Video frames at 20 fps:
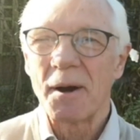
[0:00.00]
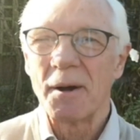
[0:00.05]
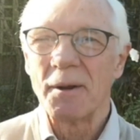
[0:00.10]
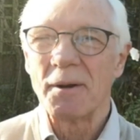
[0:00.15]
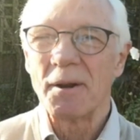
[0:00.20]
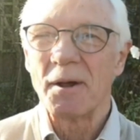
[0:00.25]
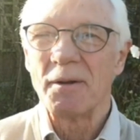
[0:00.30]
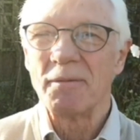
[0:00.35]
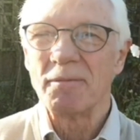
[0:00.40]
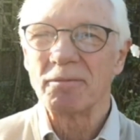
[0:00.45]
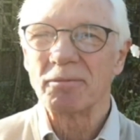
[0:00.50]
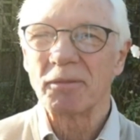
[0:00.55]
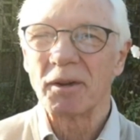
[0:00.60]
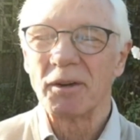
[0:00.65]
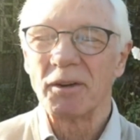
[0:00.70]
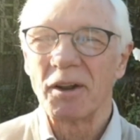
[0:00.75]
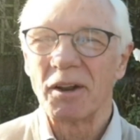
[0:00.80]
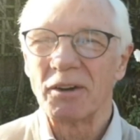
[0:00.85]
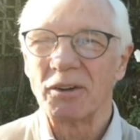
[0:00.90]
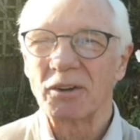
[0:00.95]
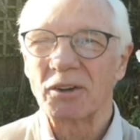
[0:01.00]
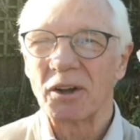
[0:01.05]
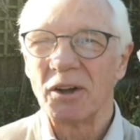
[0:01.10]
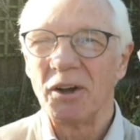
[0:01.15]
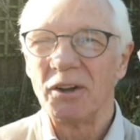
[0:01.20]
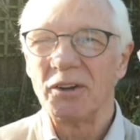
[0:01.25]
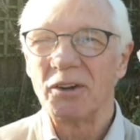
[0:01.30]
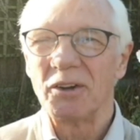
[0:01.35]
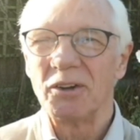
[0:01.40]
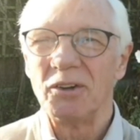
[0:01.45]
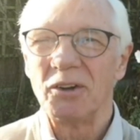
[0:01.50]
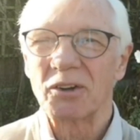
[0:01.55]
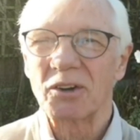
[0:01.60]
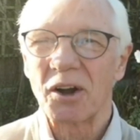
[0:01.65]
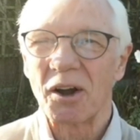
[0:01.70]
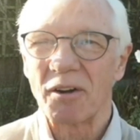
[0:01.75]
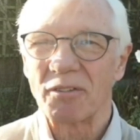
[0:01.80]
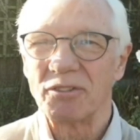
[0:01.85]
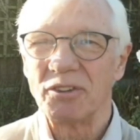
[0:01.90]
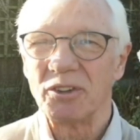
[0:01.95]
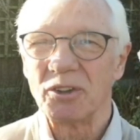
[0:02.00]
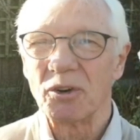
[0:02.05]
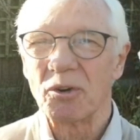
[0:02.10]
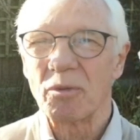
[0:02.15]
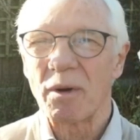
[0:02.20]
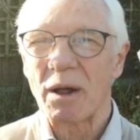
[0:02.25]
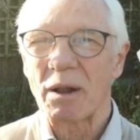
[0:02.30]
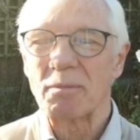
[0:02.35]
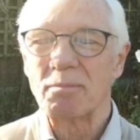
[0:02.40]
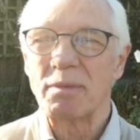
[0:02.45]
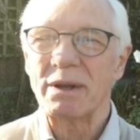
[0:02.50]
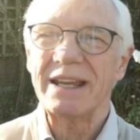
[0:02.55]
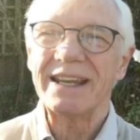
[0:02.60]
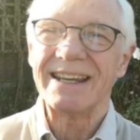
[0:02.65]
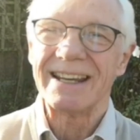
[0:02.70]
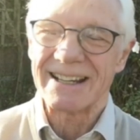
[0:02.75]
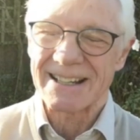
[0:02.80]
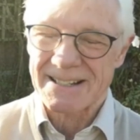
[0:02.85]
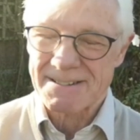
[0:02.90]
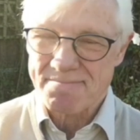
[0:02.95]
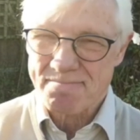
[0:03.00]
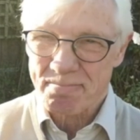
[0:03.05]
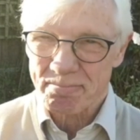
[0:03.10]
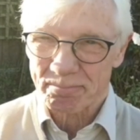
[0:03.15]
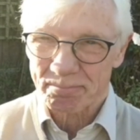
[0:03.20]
and look after your well-being.